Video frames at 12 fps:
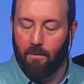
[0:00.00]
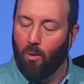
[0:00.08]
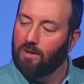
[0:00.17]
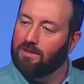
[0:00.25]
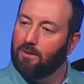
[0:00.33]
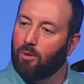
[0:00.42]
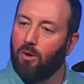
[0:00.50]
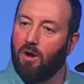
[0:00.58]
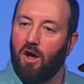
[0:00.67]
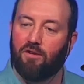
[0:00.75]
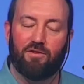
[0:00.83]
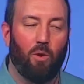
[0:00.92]
But what the
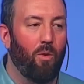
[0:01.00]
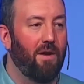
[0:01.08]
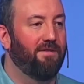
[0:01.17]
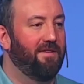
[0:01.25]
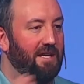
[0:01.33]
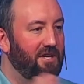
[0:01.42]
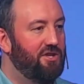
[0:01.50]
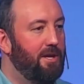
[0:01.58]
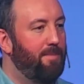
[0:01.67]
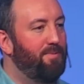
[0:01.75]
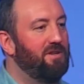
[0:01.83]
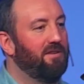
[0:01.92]
Lord also wants the
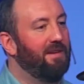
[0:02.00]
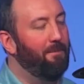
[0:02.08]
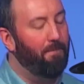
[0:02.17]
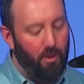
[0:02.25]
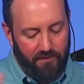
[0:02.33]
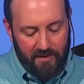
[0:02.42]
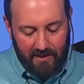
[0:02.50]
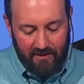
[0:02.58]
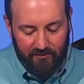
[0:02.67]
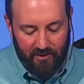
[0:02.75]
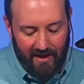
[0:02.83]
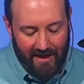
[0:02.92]
Egyptians and both the
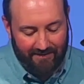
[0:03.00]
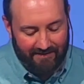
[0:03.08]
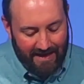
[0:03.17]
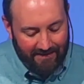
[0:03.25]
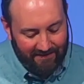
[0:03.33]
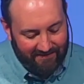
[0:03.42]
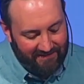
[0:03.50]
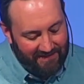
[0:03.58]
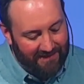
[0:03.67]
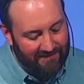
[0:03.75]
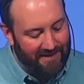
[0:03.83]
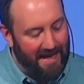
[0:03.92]
Israelites to
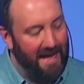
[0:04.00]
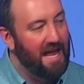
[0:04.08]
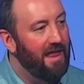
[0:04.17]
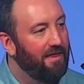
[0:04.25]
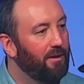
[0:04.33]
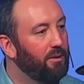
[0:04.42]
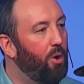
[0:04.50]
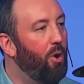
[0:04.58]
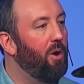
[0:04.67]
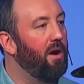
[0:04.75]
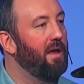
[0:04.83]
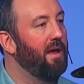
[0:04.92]
see is that the
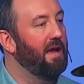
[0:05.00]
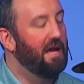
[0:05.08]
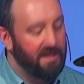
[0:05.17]
Lord,